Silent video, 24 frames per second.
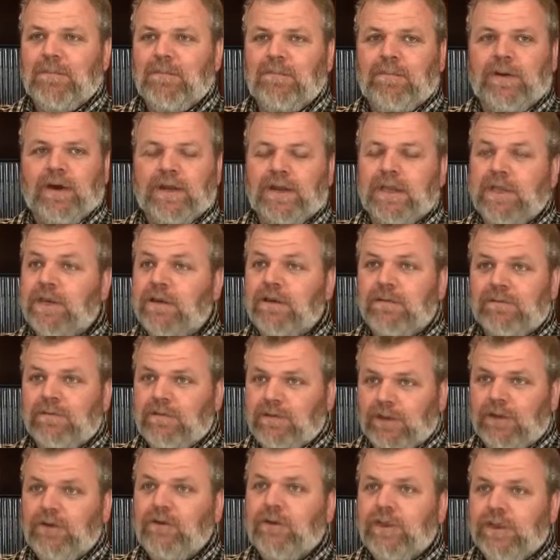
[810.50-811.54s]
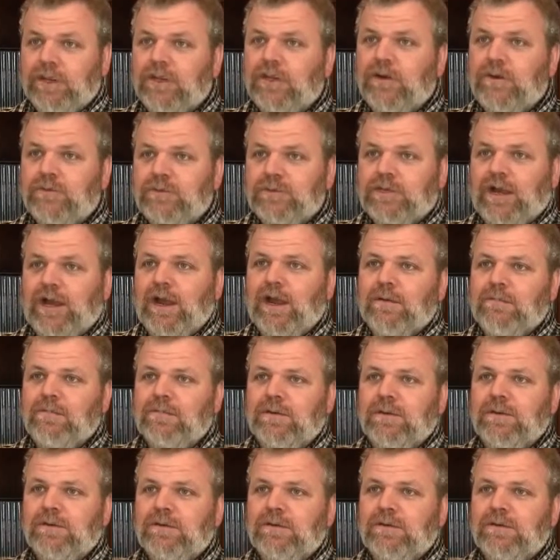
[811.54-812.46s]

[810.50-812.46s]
But in literally no time,